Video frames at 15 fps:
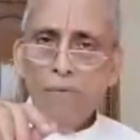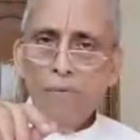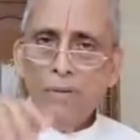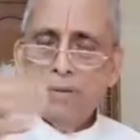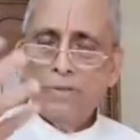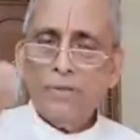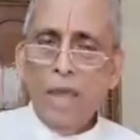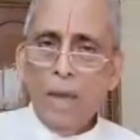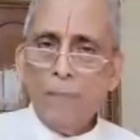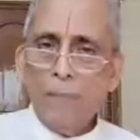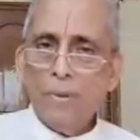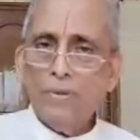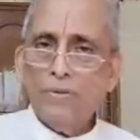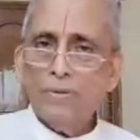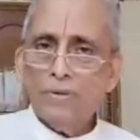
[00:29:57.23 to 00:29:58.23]
When this
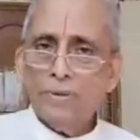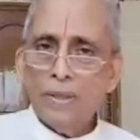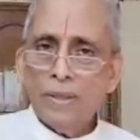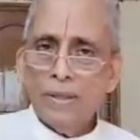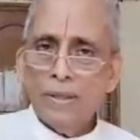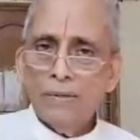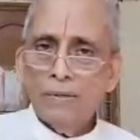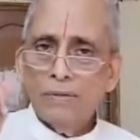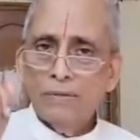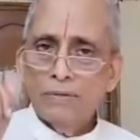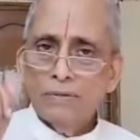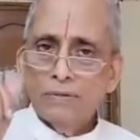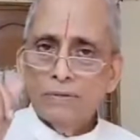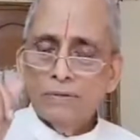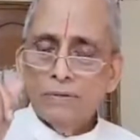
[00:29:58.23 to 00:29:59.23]
happens,
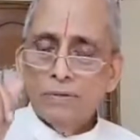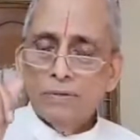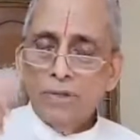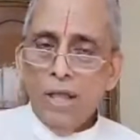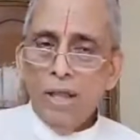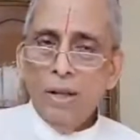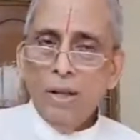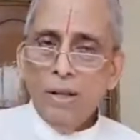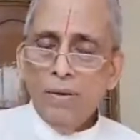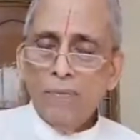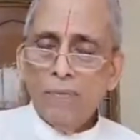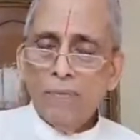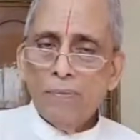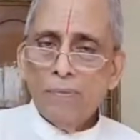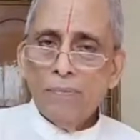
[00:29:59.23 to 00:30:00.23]
then